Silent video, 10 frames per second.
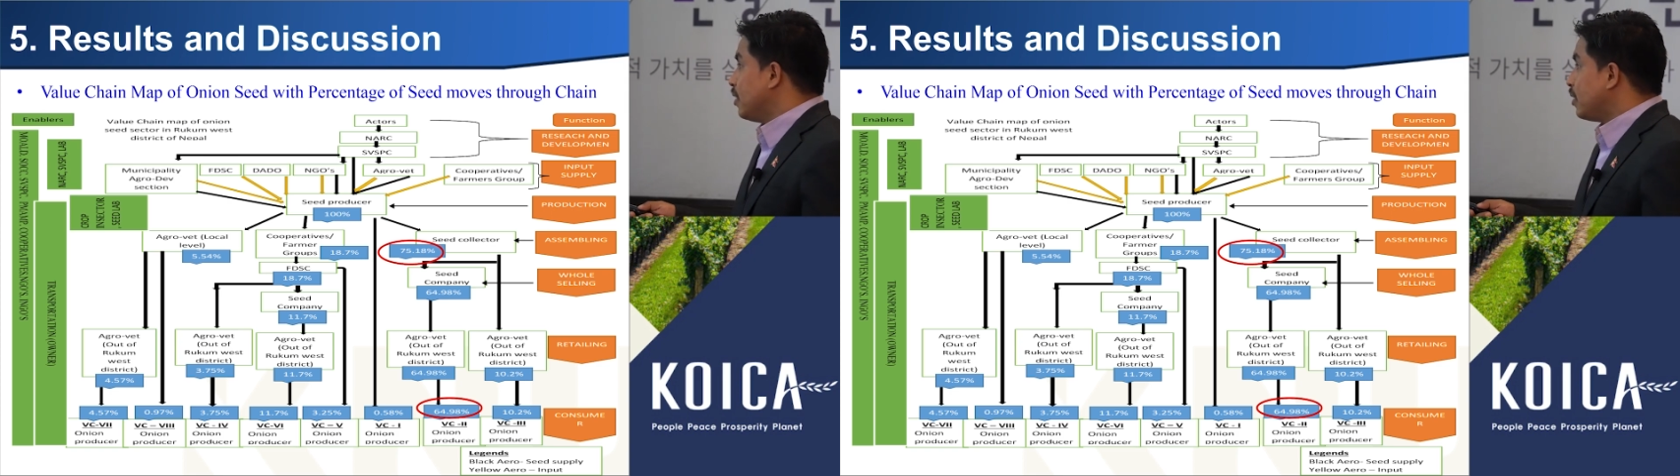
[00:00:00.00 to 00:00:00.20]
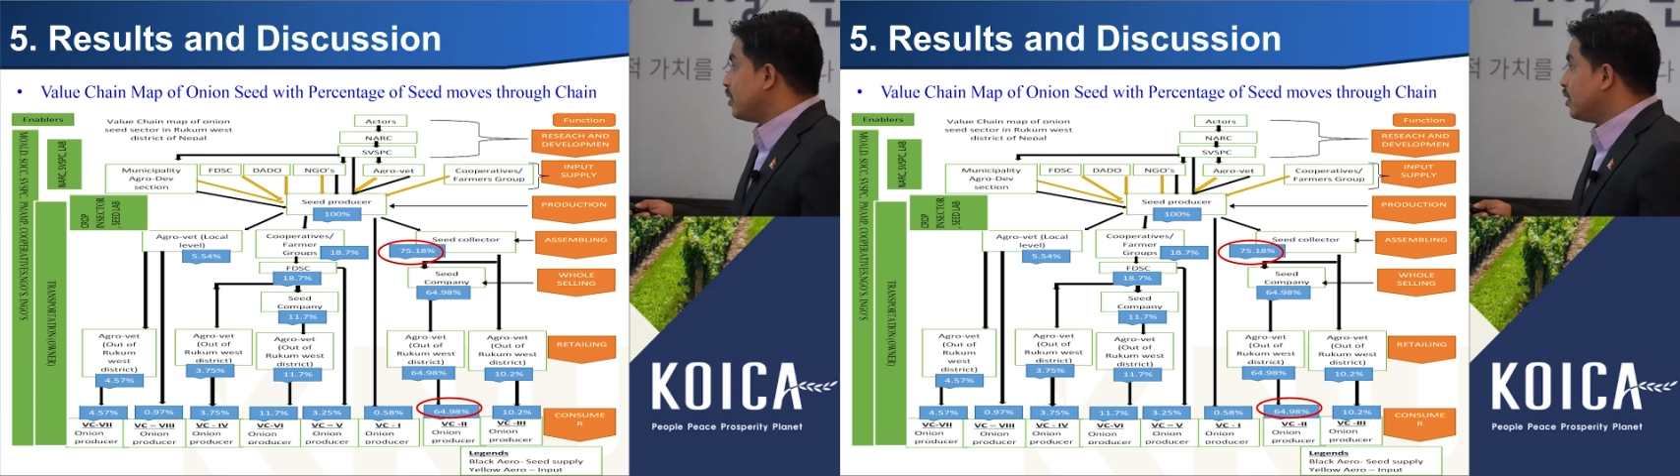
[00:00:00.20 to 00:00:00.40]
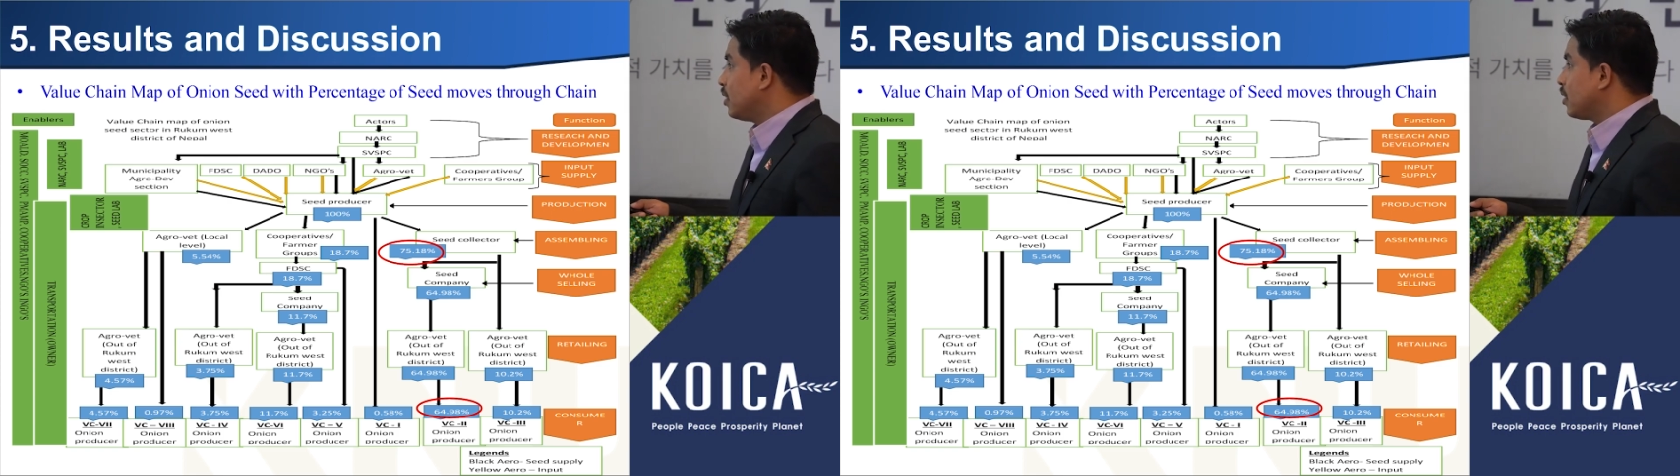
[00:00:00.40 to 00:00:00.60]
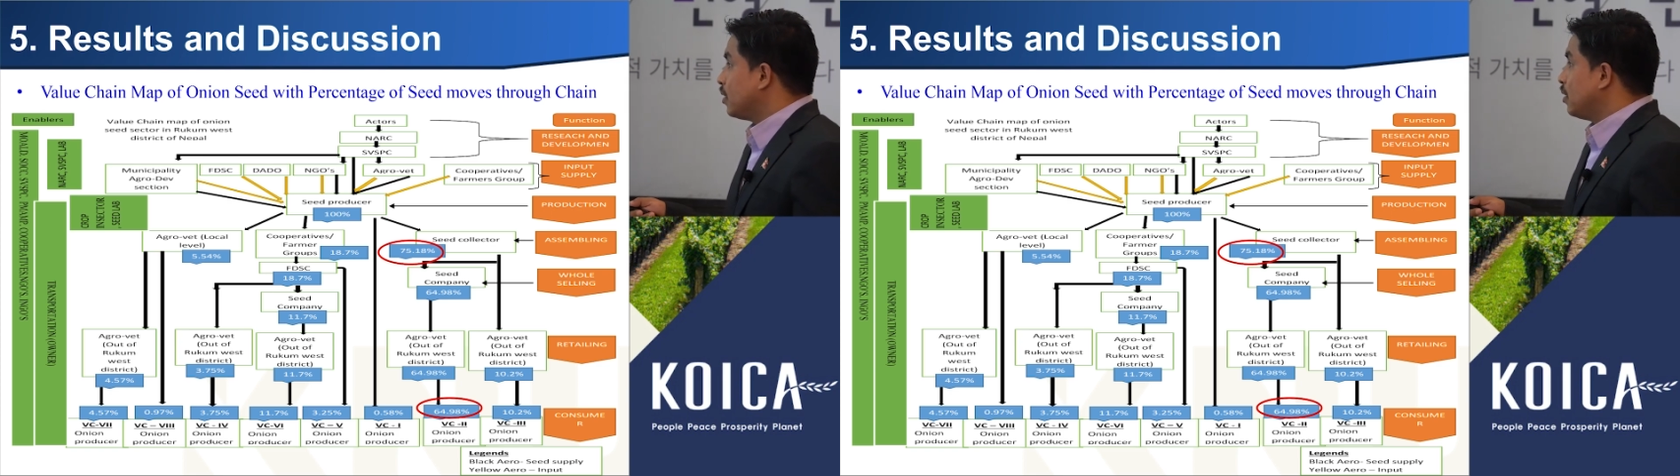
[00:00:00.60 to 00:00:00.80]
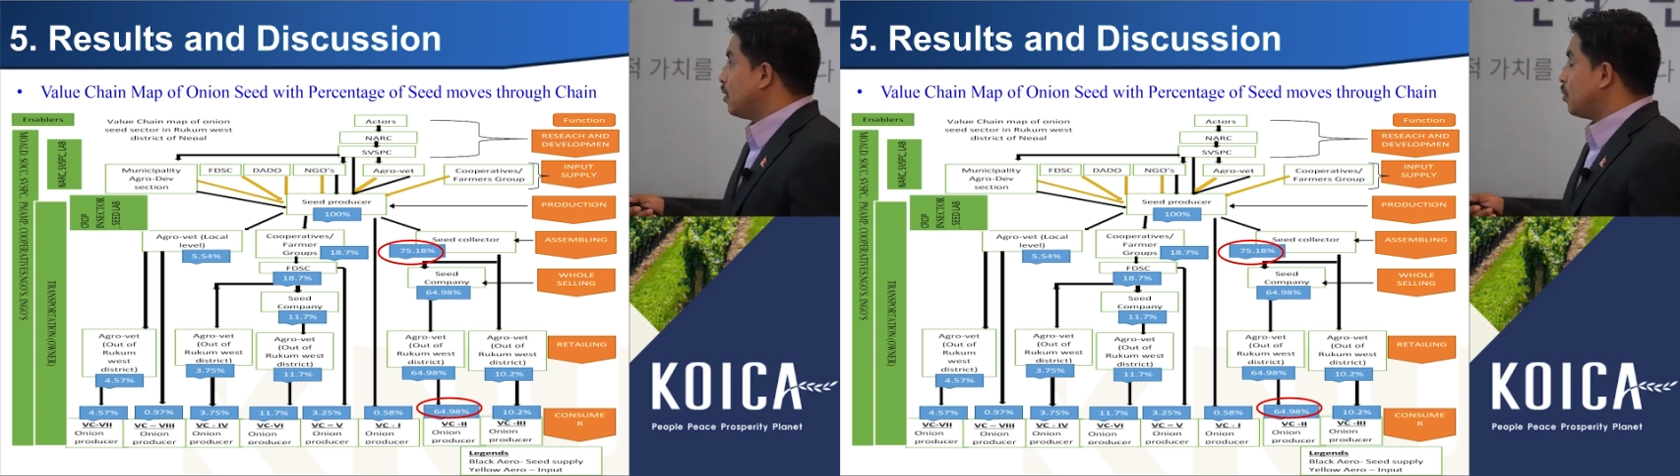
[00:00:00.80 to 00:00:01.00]
Here
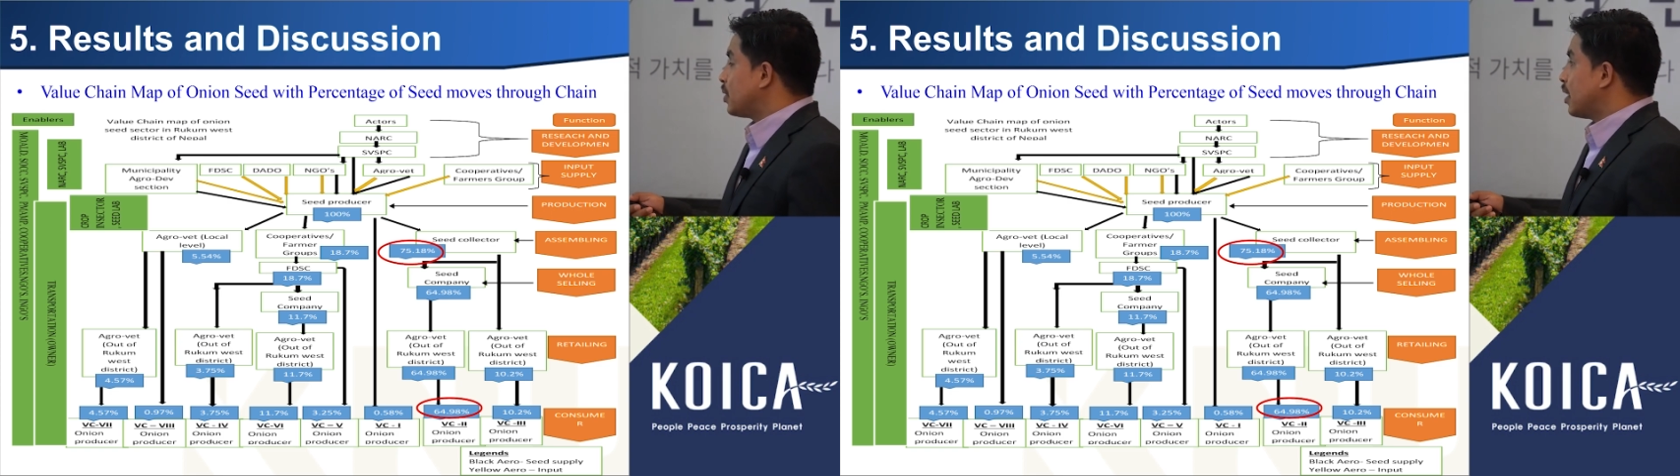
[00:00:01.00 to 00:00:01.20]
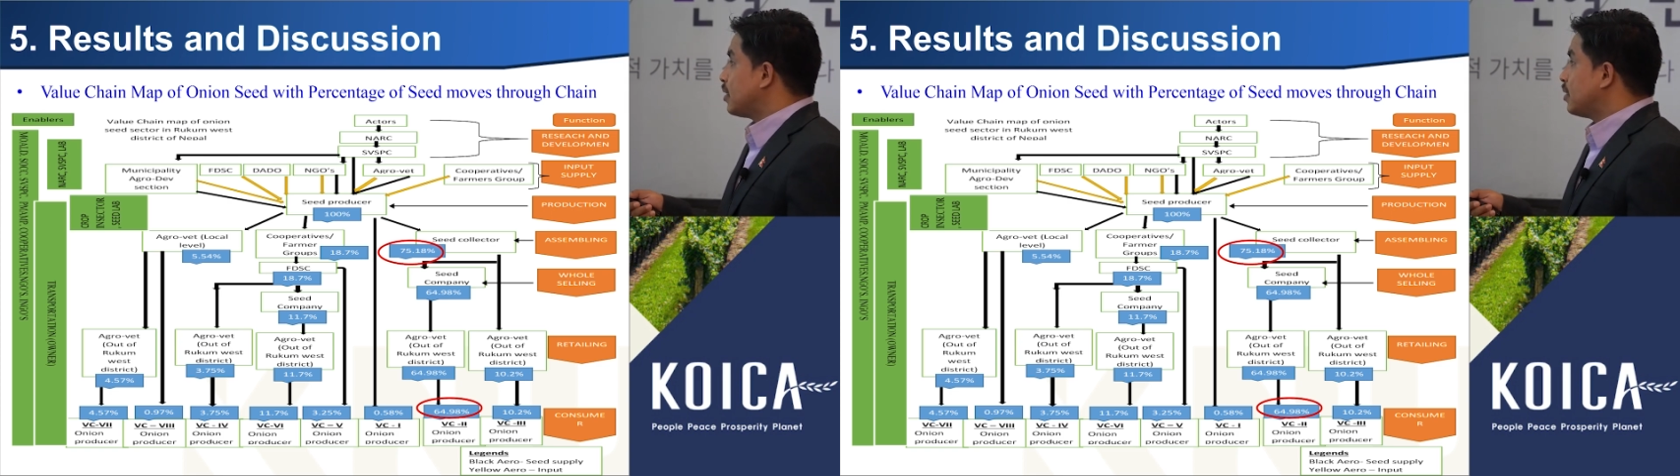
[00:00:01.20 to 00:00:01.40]
we can